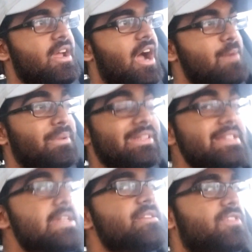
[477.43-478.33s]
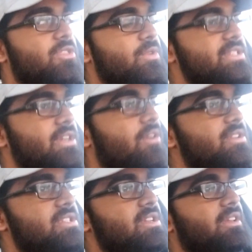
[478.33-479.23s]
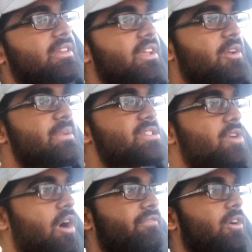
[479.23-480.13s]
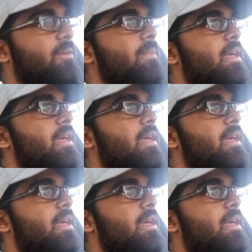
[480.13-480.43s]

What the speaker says: I believe the 3 Series is a little bit softer,